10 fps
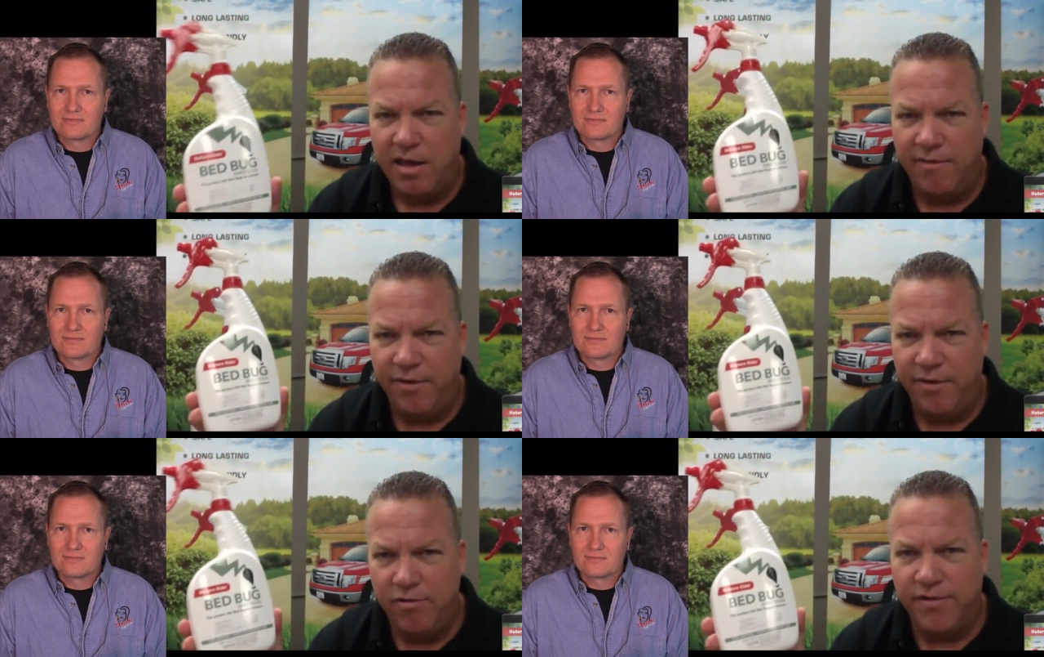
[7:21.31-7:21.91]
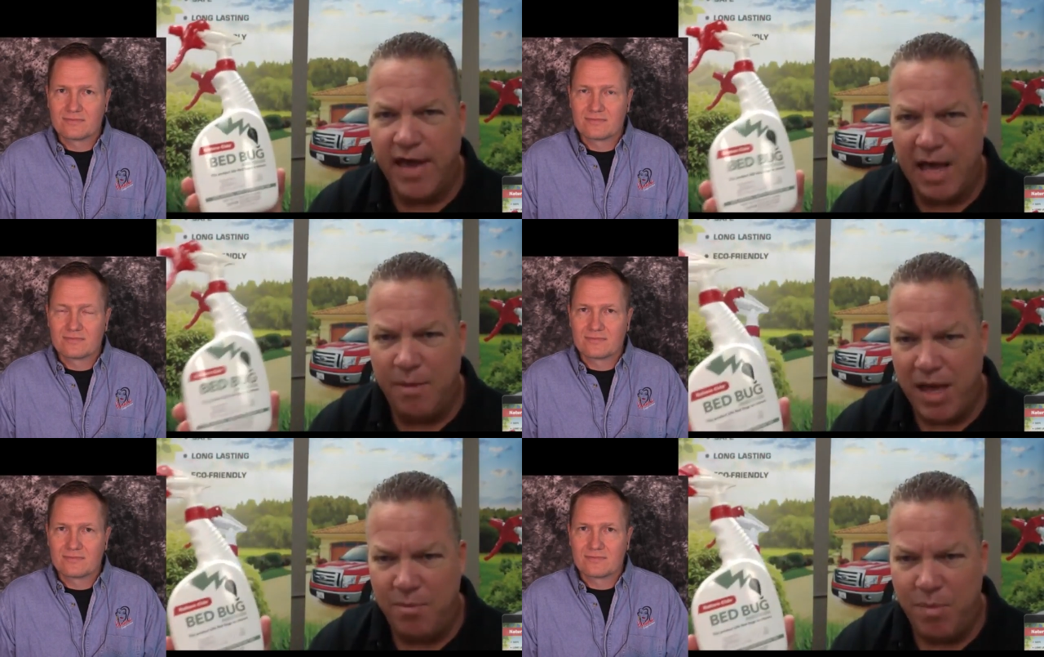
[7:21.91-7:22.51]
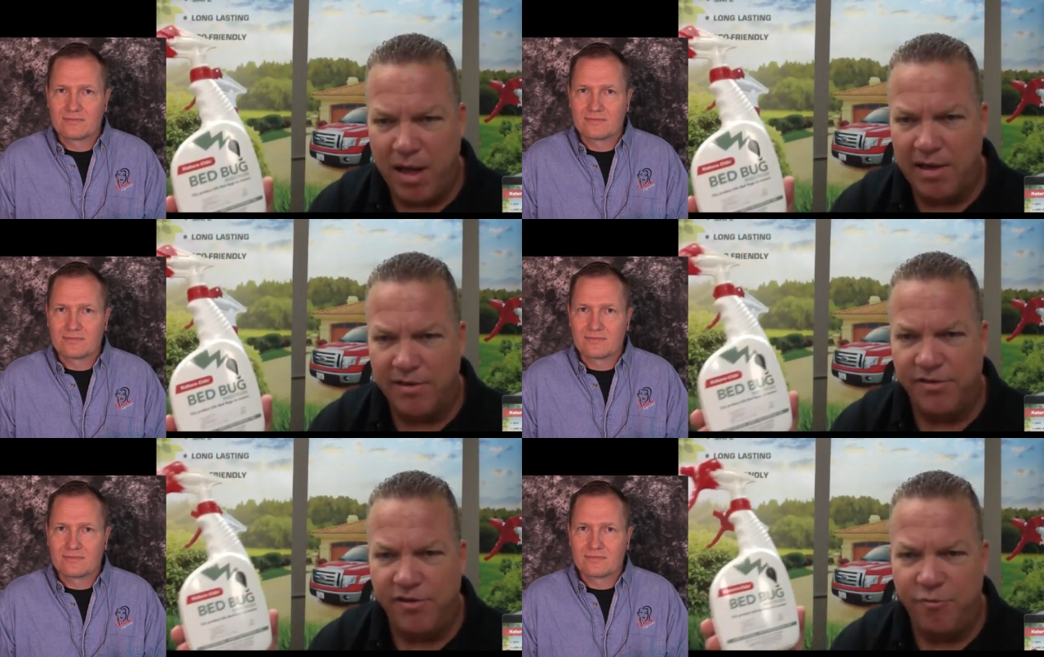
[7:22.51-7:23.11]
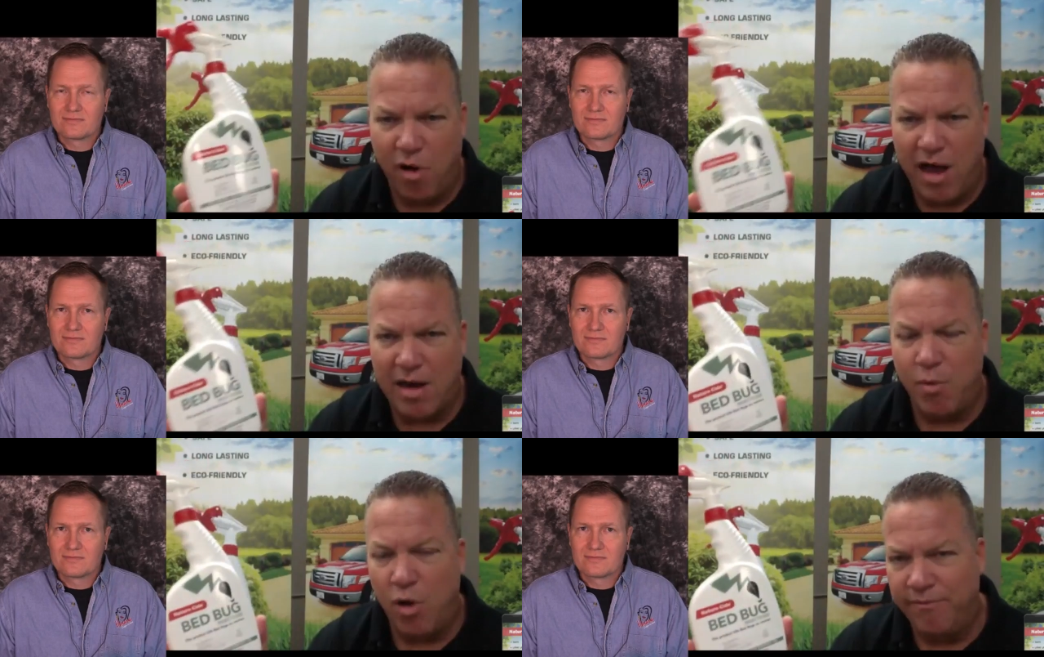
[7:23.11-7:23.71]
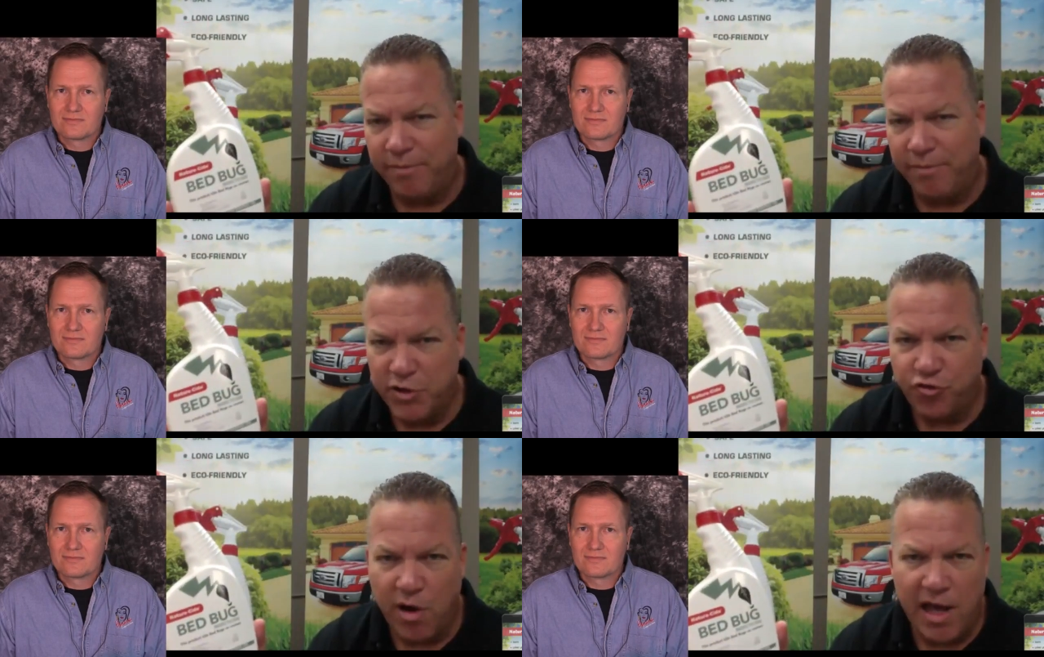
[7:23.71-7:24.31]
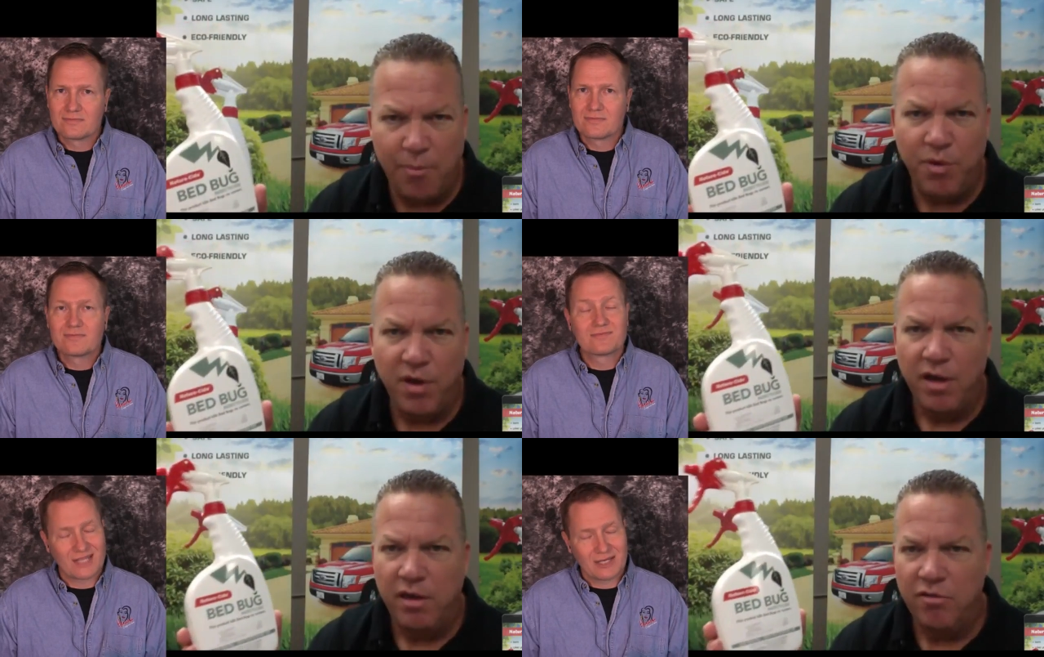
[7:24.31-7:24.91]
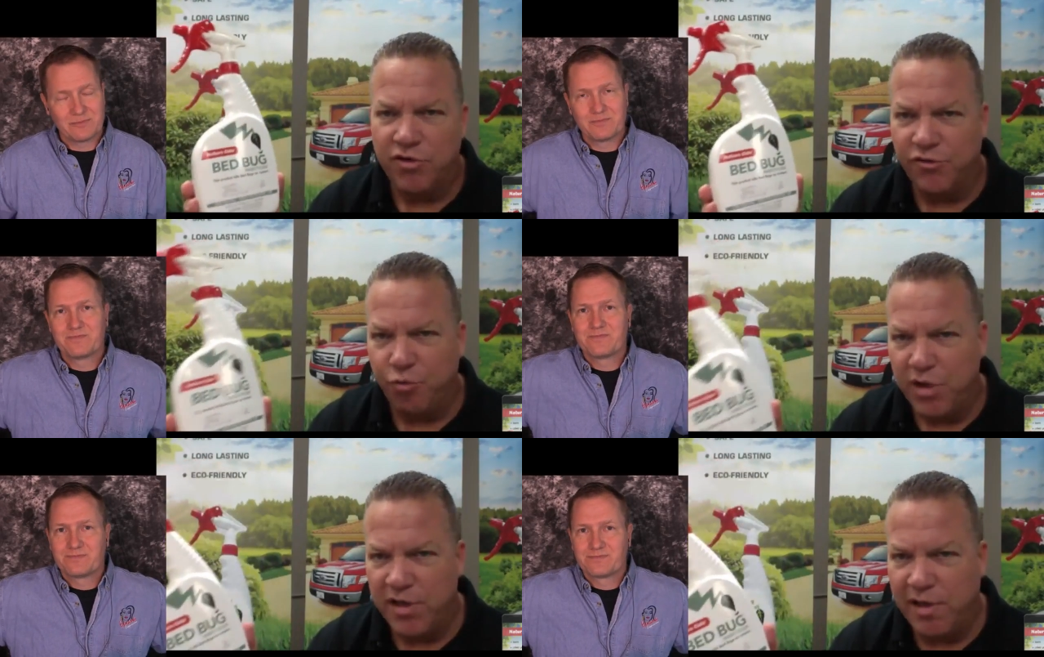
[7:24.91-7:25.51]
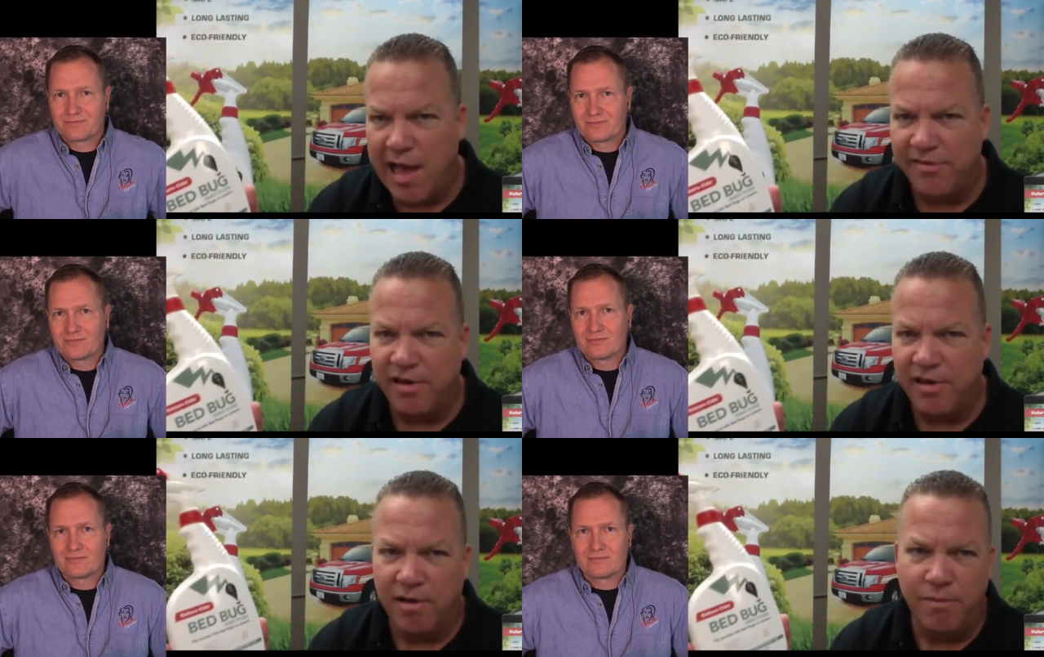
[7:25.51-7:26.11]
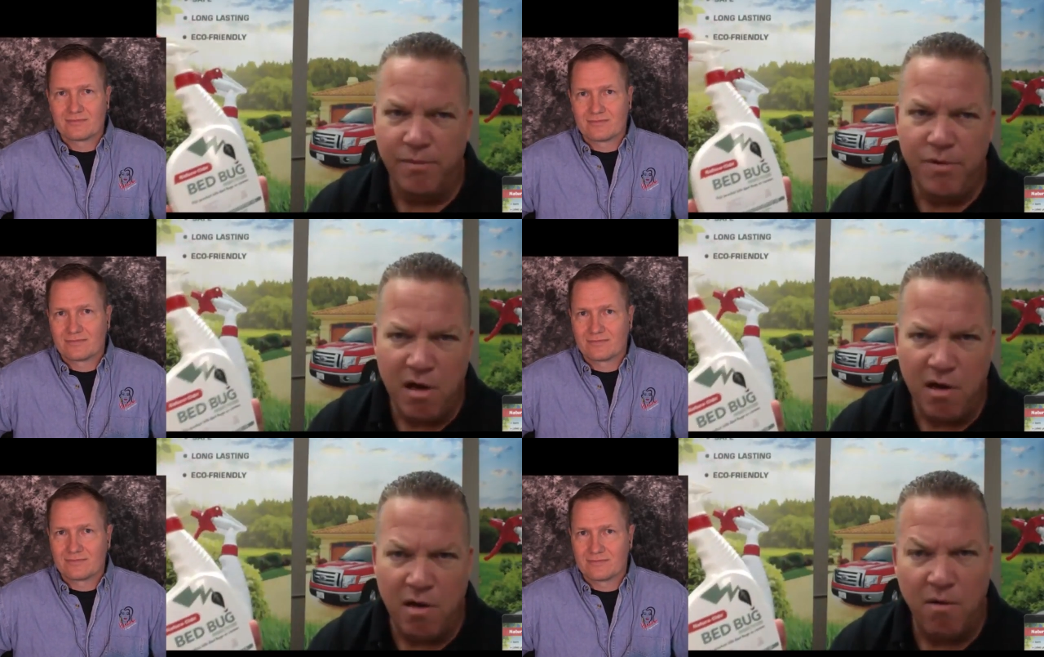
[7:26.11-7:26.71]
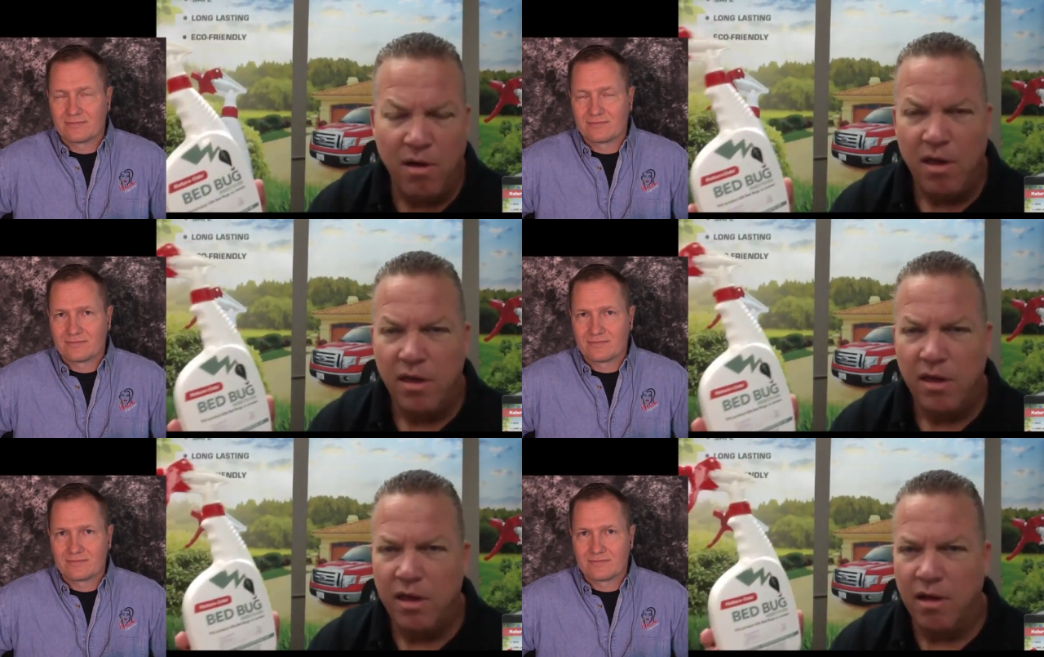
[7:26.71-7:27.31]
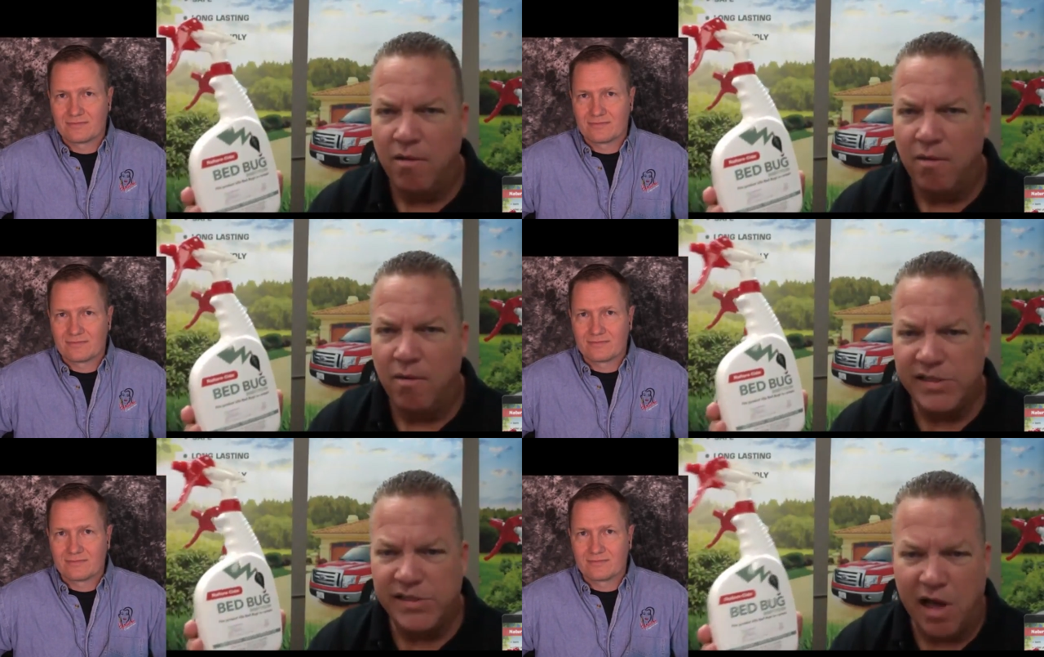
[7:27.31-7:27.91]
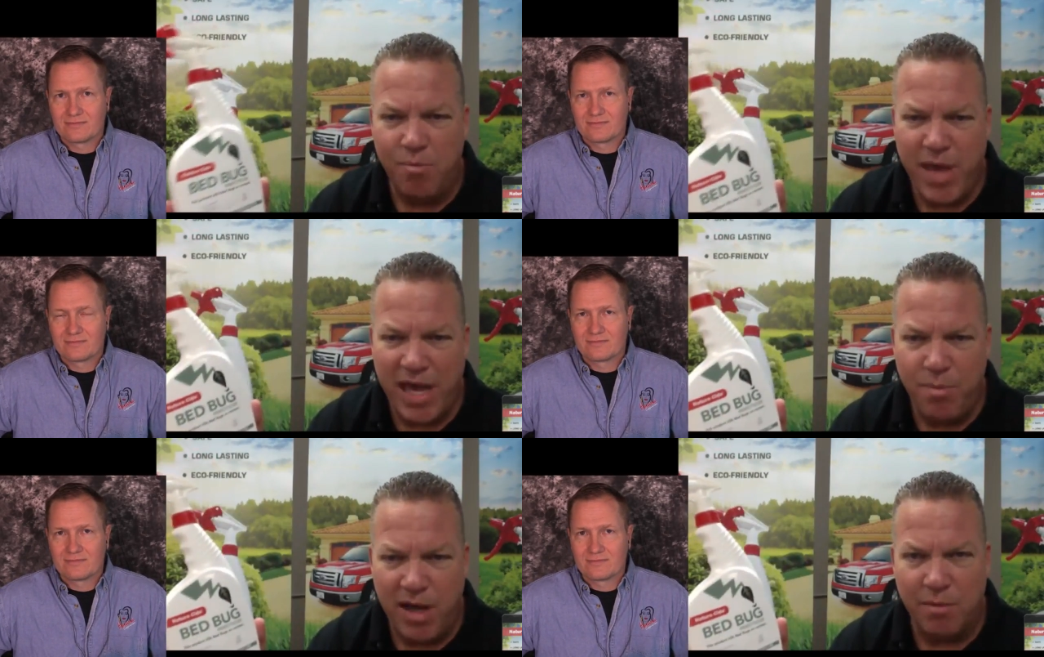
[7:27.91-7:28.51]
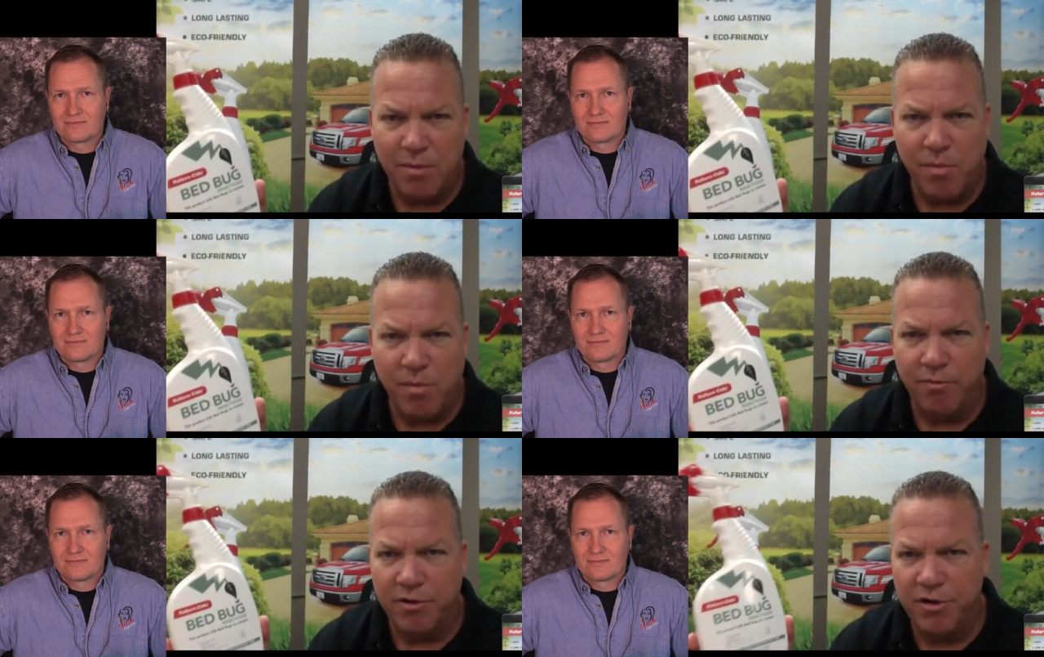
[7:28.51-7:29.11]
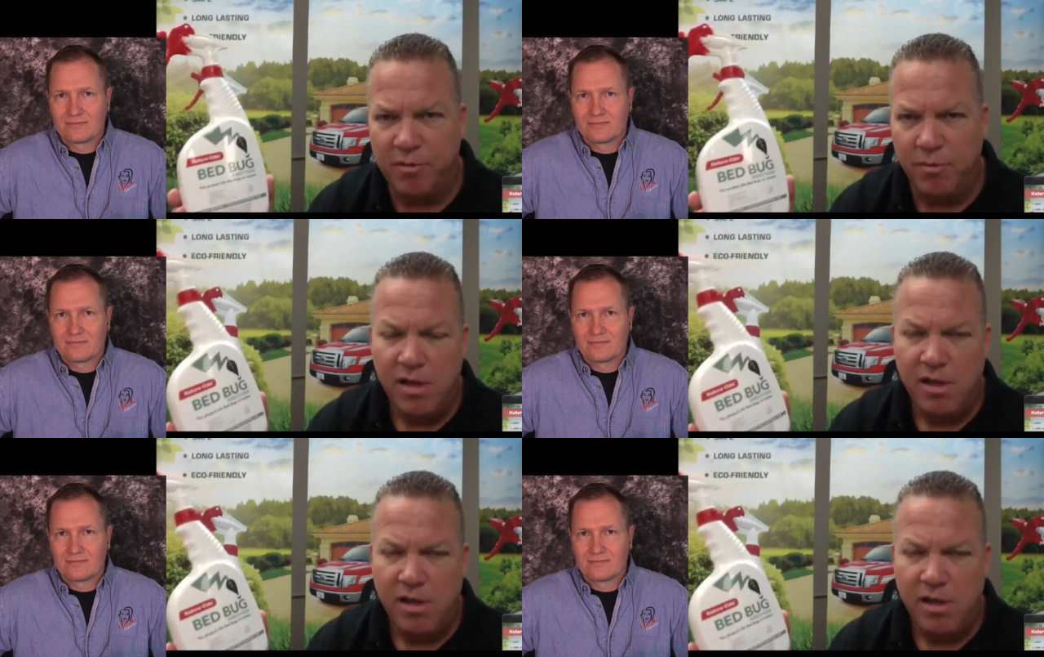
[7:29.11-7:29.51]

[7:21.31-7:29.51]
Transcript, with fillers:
Speaker 1: If you've got bed bugs, you've brought them home from a trip, you're just realizing, oh no, you know, I saw a bed bug in my room.